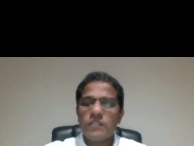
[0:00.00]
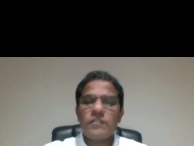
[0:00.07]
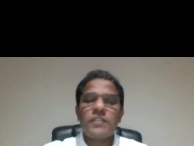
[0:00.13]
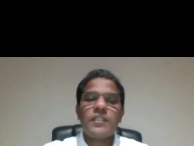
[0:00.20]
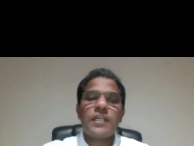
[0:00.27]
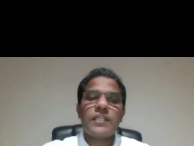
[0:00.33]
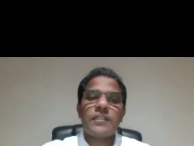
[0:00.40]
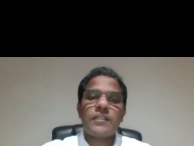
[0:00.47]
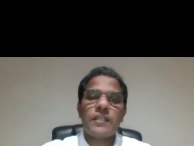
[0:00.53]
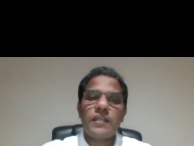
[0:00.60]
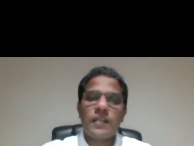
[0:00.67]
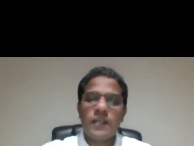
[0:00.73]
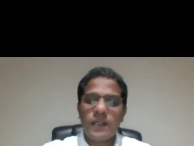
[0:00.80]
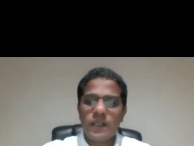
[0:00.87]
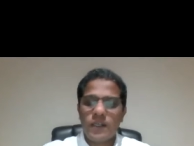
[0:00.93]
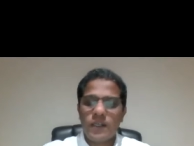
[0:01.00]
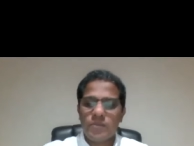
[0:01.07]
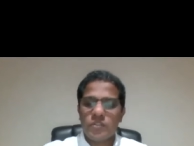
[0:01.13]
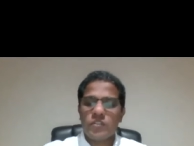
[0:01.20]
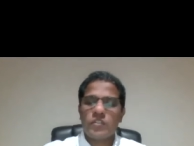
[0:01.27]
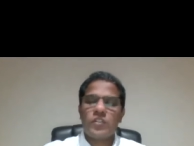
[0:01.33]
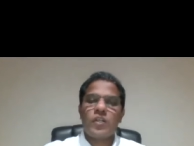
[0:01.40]
see that uh, uh
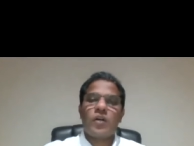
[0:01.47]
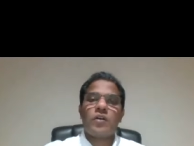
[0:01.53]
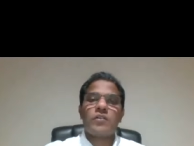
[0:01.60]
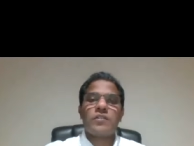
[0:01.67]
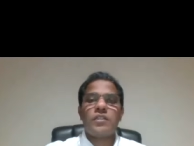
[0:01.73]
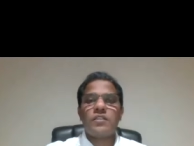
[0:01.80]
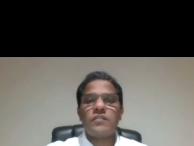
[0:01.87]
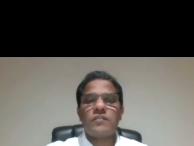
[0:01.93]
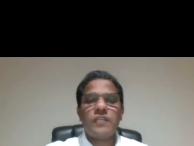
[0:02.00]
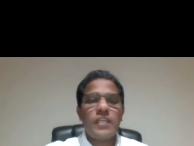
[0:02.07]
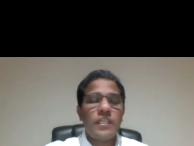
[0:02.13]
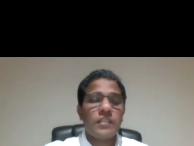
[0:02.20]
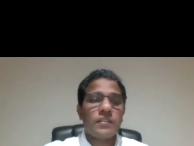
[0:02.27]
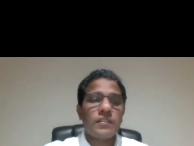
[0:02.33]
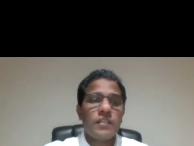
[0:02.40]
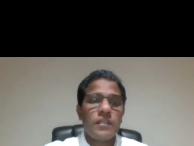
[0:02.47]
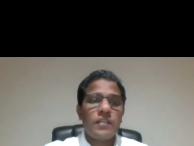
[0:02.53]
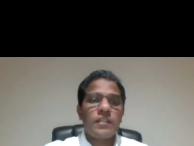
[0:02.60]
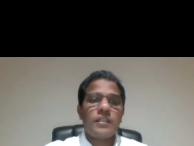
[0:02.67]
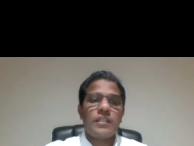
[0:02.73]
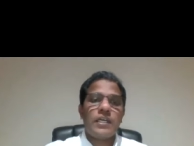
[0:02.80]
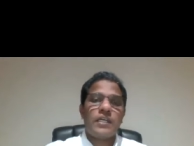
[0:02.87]
Pastor John is saying
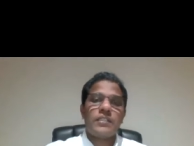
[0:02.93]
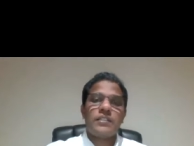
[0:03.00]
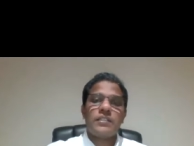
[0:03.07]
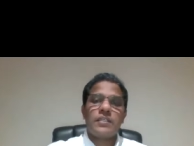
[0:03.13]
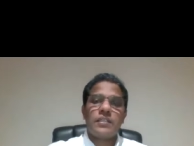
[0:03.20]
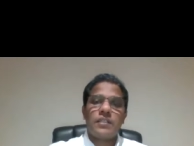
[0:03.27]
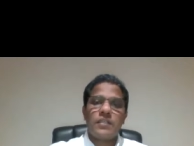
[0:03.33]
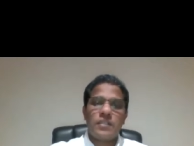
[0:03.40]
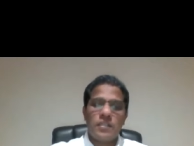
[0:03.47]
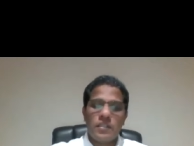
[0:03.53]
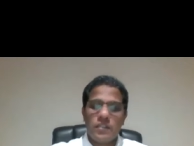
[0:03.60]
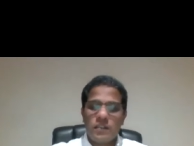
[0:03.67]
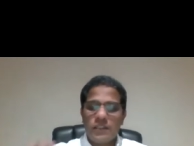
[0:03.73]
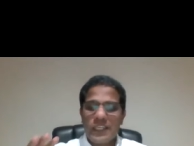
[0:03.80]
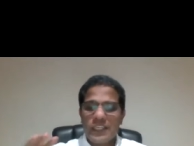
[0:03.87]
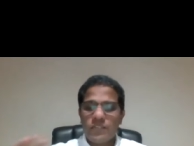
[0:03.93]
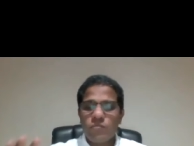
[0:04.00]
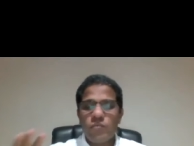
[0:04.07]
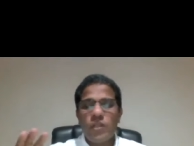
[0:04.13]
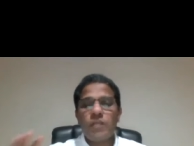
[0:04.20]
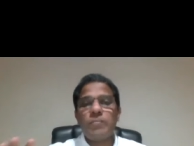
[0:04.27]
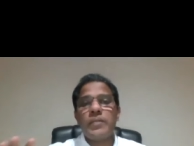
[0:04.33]
that uh, uh, that
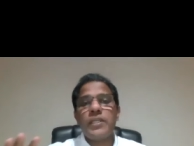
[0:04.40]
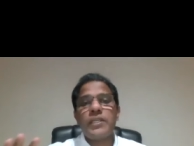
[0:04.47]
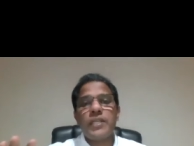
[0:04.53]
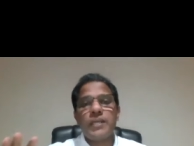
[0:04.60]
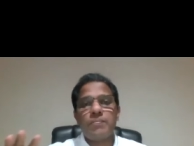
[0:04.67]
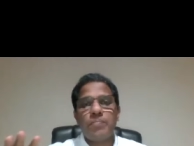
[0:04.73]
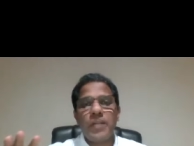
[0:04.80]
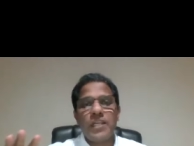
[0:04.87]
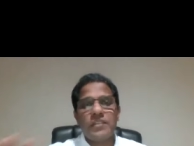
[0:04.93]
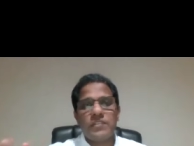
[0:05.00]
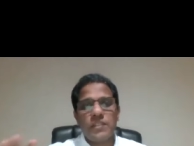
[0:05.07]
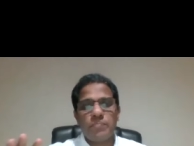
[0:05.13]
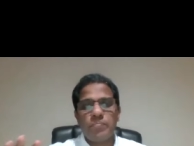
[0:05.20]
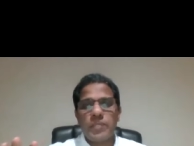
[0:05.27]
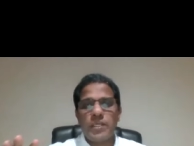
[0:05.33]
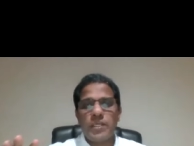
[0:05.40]
will be a place, a,